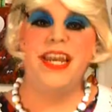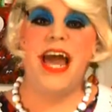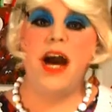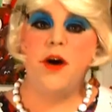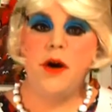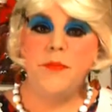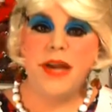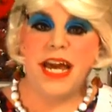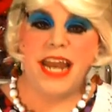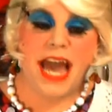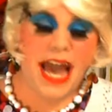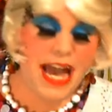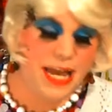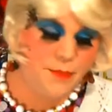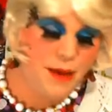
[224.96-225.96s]
Now I'm going to
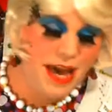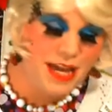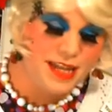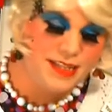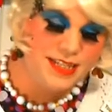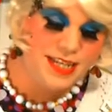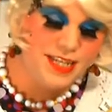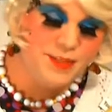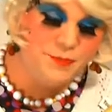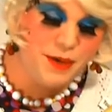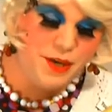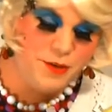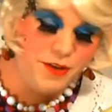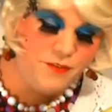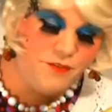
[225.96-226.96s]
add about a
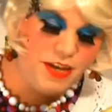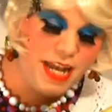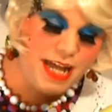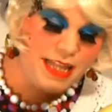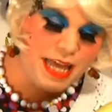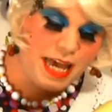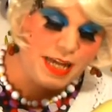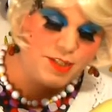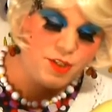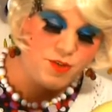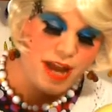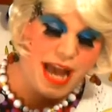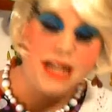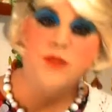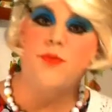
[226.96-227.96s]
teaspoon of vanilla
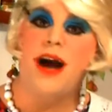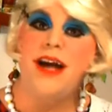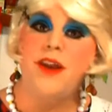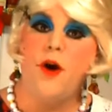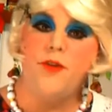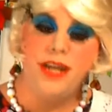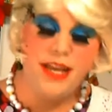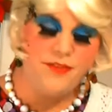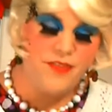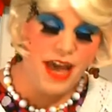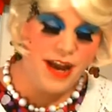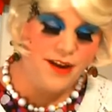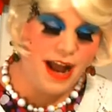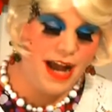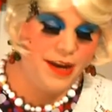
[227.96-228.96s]
extract right on in
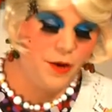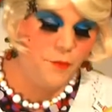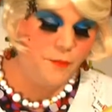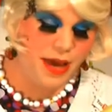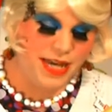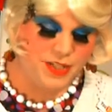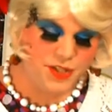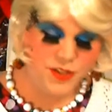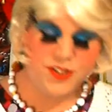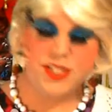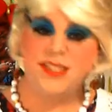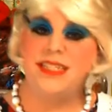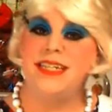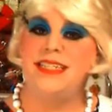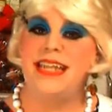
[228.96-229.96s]
there. I don't measure,
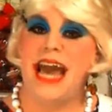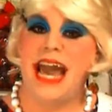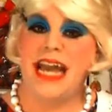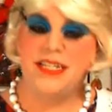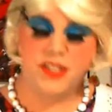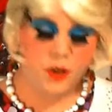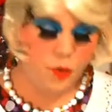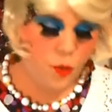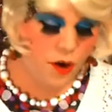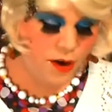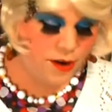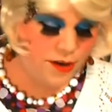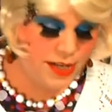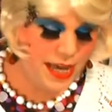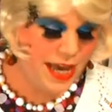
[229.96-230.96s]
just a dash will
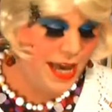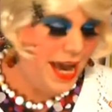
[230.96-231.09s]
work.